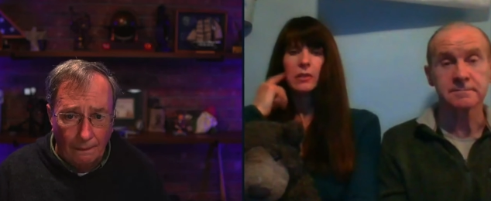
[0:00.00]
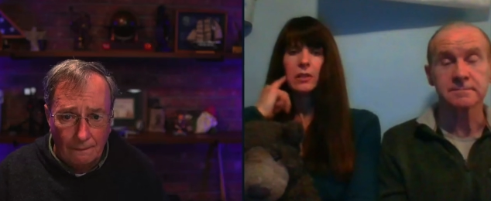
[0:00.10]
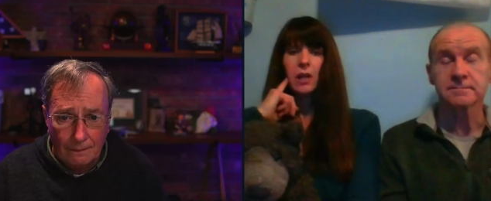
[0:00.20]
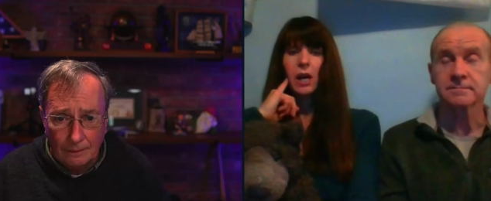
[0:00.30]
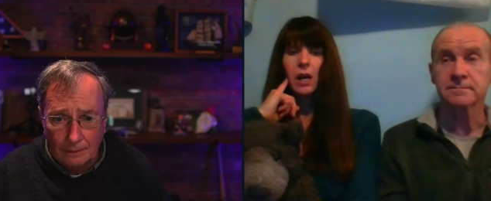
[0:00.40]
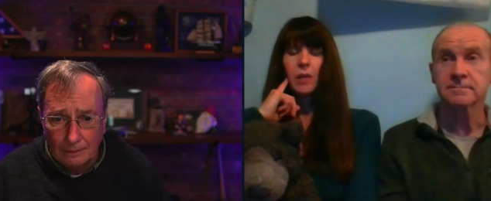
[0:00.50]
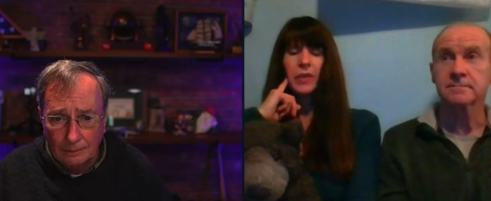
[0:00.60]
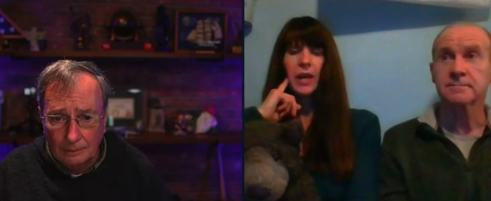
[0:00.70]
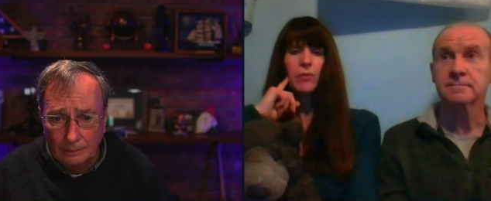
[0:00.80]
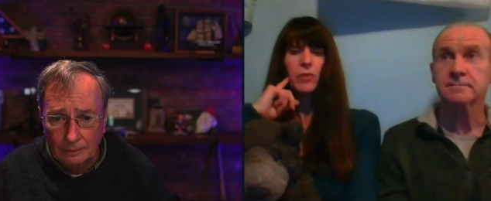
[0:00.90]
Speaker 1: Um,
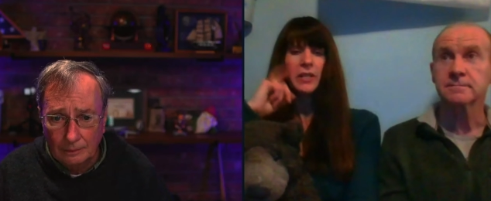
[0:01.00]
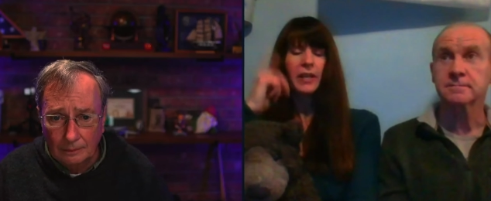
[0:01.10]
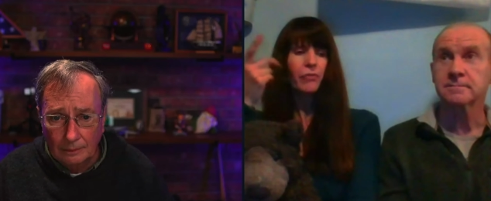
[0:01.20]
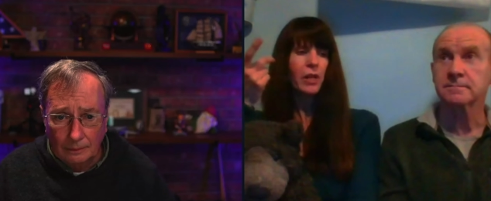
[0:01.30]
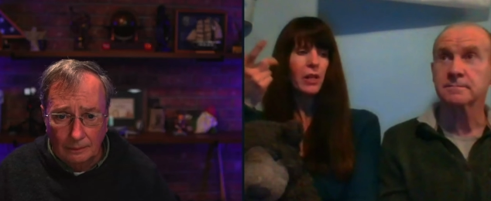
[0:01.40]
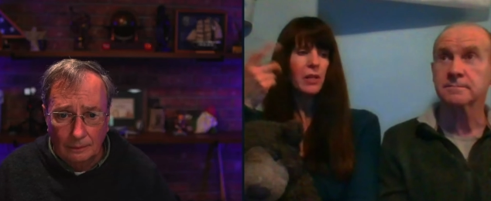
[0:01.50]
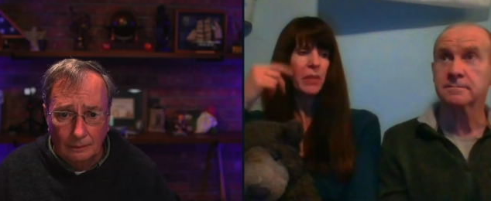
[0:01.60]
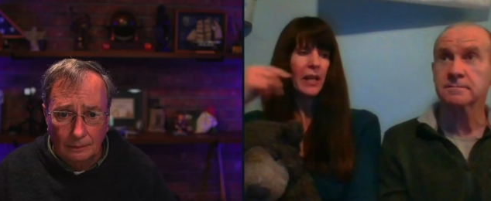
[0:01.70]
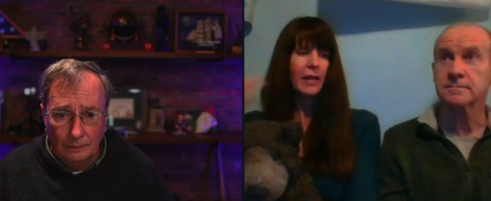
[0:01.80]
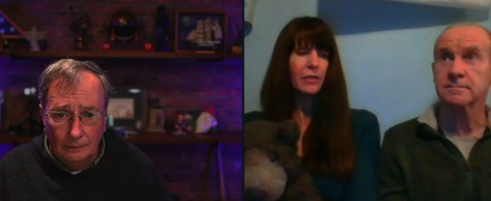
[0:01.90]
then we definitely
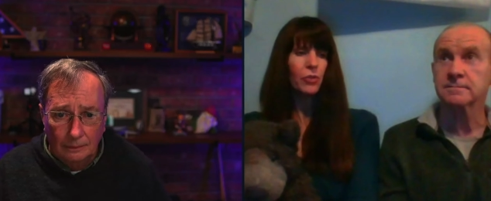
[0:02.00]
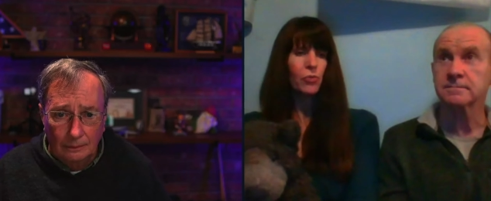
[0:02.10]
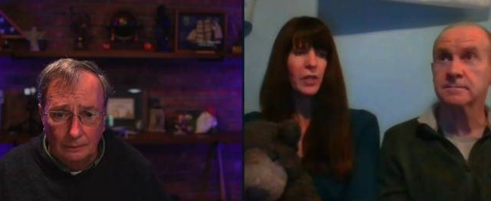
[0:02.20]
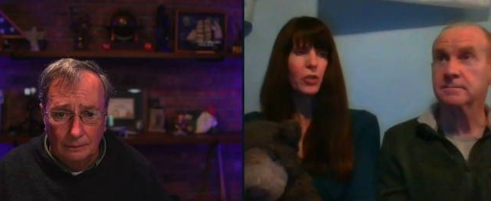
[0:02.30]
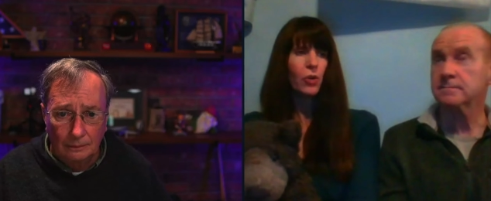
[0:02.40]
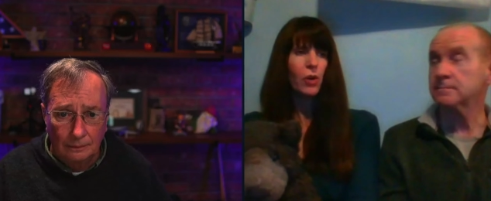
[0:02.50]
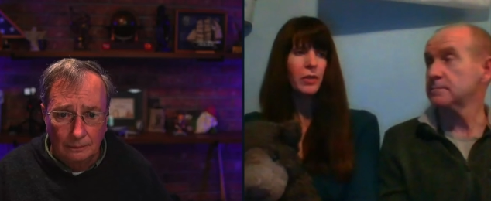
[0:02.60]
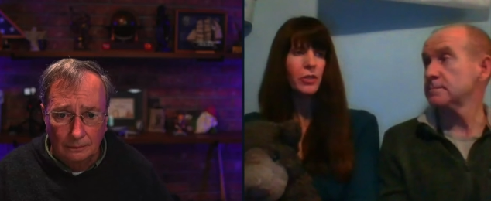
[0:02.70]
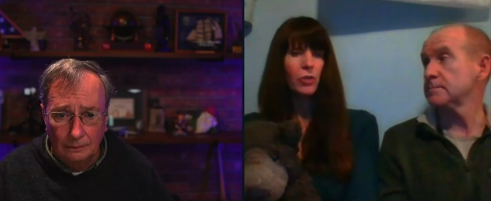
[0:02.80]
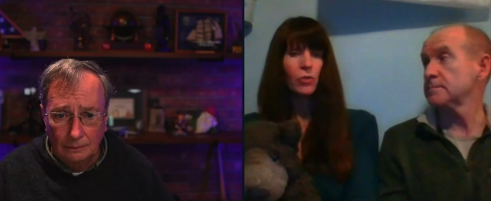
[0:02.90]
plan to
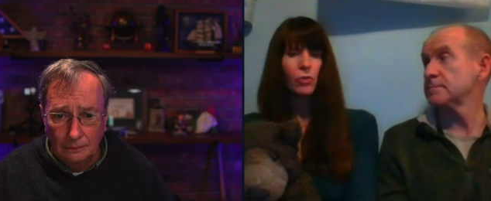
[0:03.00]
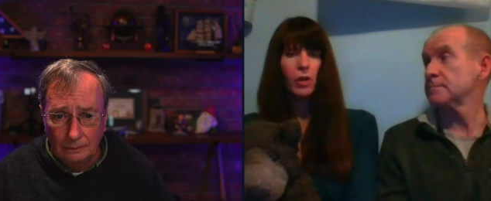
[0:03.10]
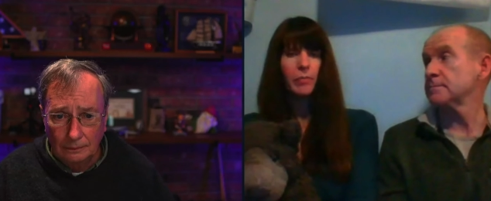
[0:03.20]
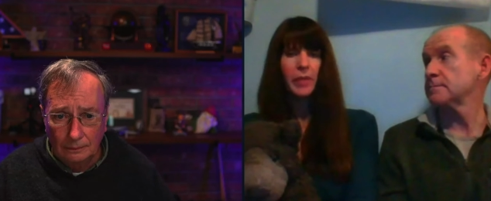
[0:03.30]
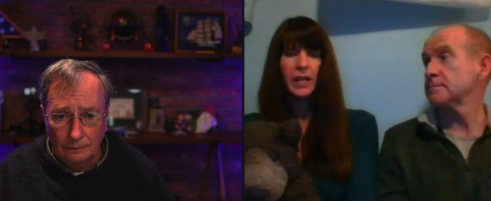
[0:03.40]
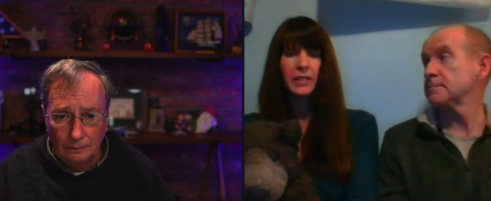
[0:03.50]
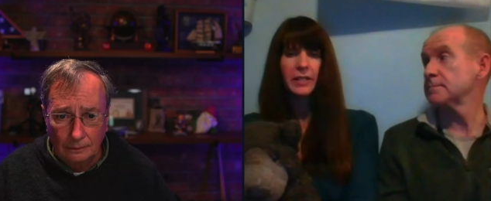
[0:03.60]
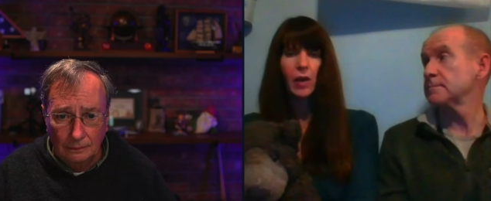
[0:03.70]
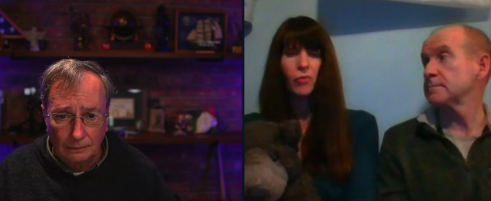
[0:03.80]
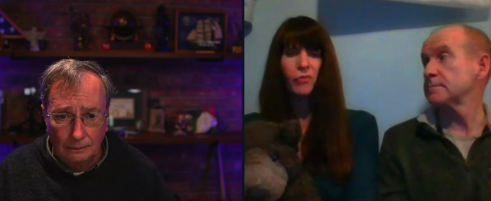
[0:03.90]
return to Big
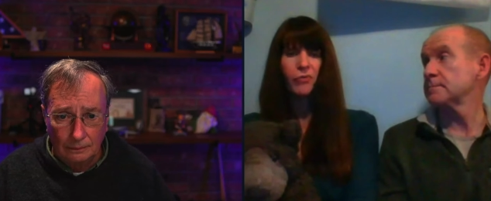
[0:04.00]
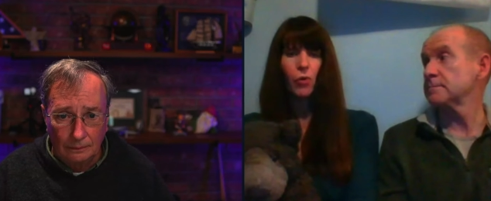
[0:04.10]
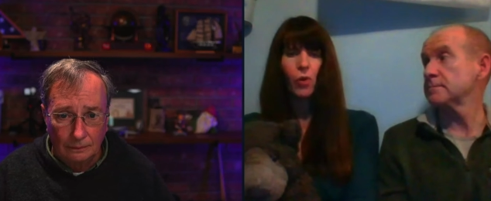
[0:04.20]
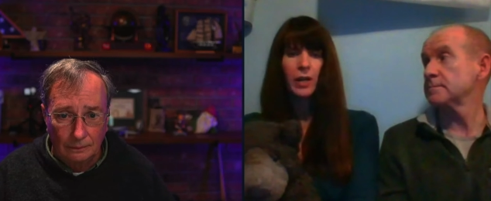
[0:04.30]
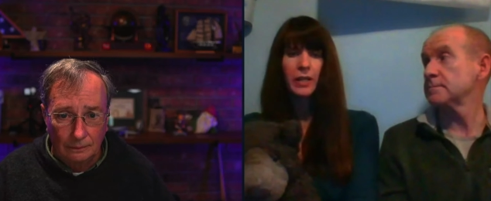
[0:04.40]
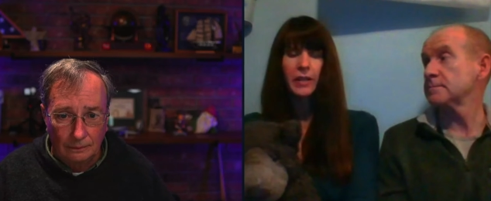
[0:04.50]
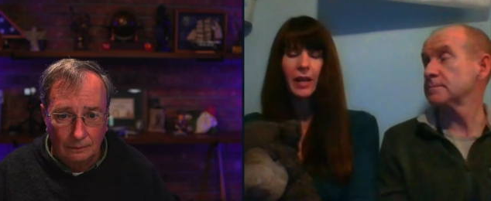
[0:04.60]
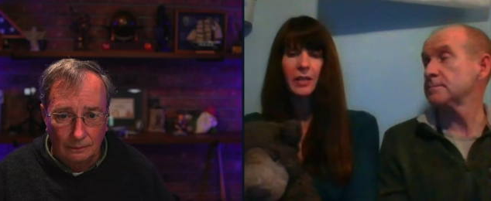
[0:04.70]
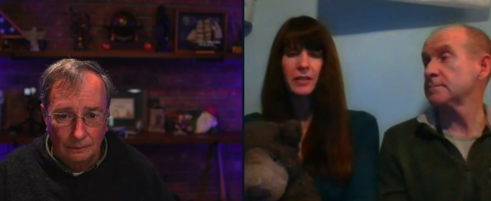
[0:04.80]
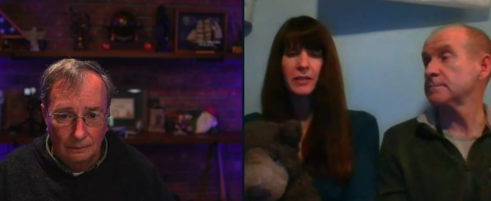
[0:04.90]
South Fork,
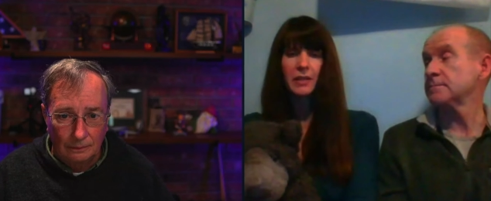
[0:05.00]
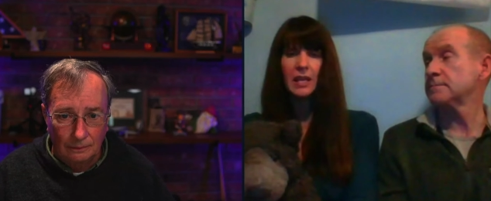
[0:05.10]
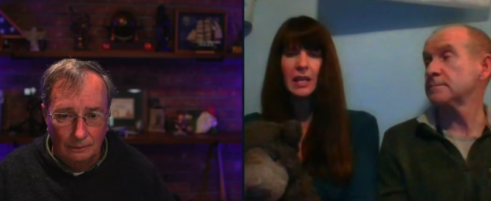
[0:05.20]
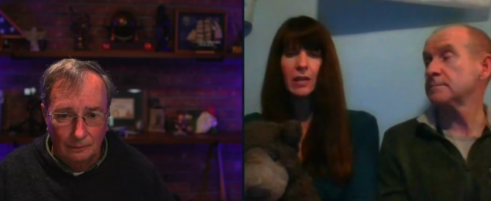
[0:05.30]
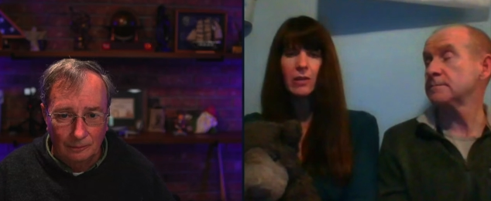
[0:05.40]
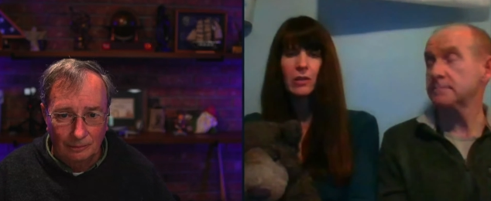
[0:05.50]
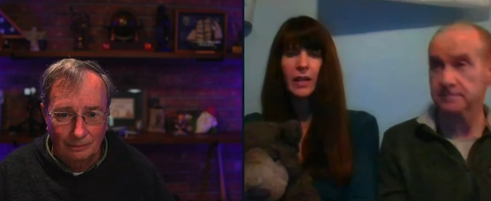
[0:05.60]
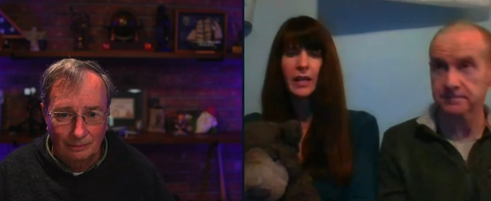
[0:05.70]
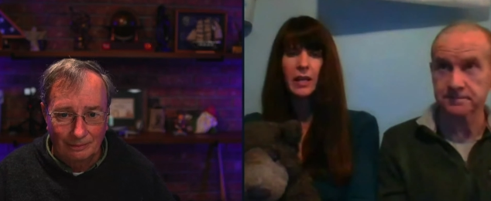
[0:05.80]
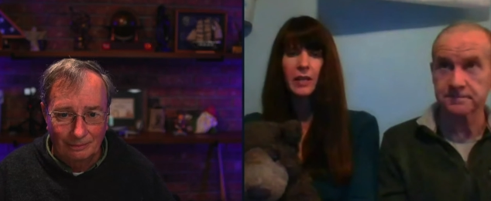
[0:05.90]
Tennessee,
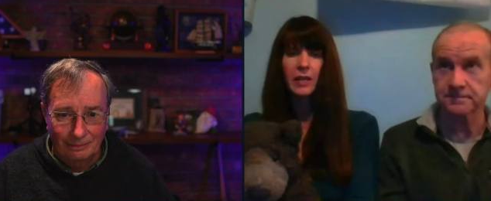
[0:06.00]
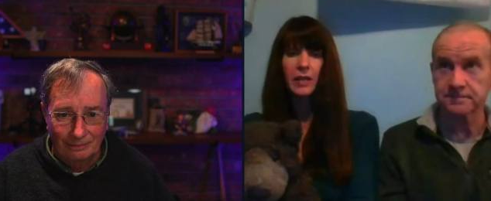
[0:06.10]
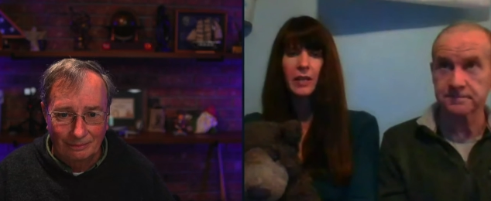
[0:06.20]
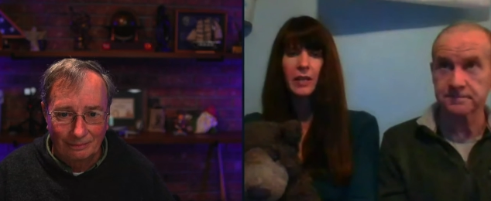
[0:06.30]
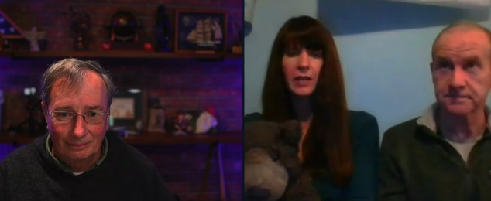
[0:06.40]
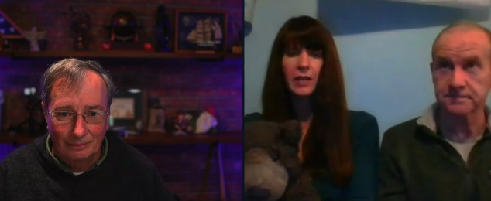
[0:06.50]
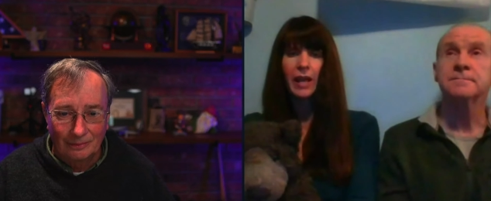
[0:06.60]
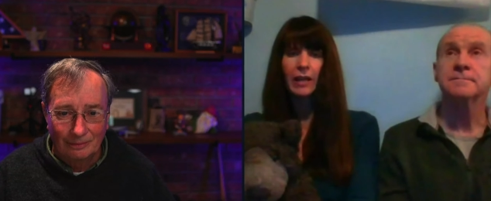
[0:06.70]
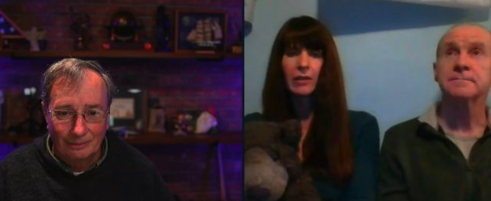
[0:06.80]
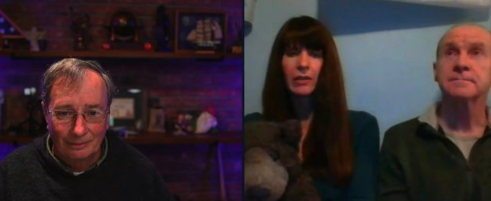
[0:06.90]
later mm-hmm. this
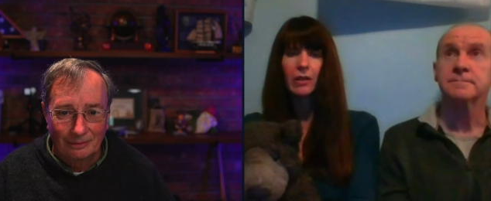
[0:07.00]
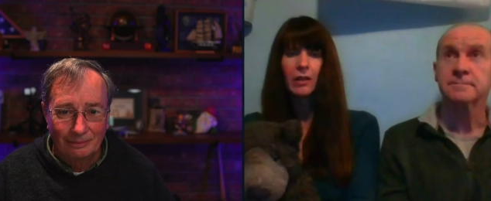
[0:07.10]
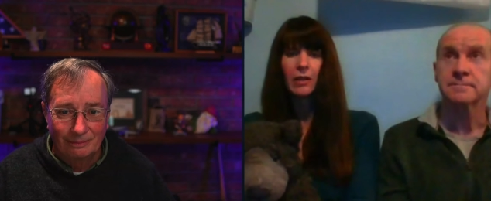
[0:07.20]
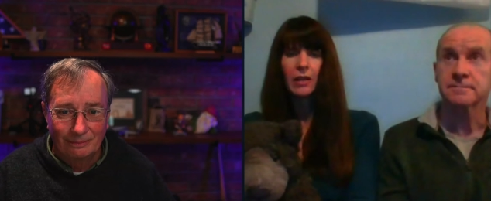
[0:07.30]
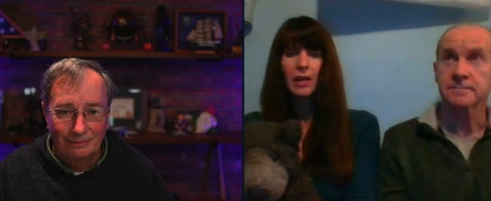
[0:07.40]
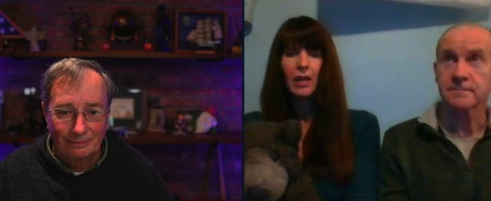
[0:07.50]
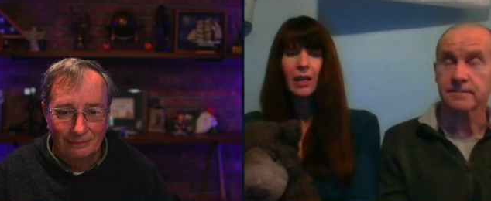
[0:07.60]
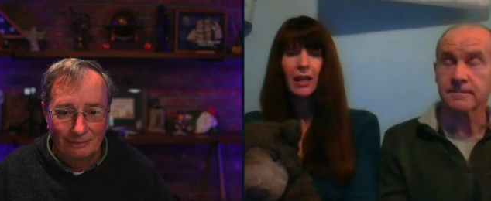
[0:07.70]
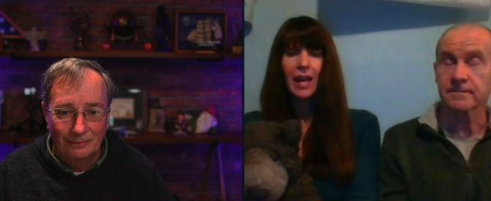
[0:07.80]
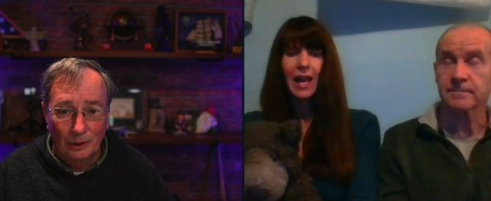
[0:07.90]
spring.
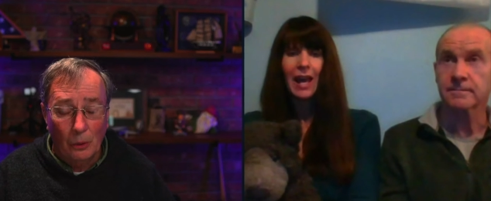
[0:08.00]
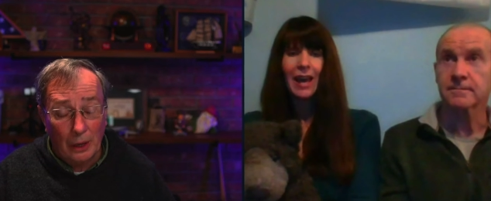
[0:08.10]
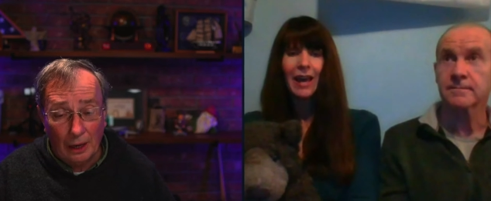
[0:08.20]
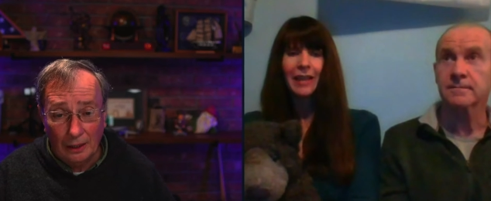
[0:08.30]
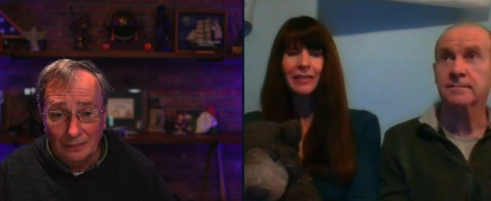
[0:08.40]
Okay. And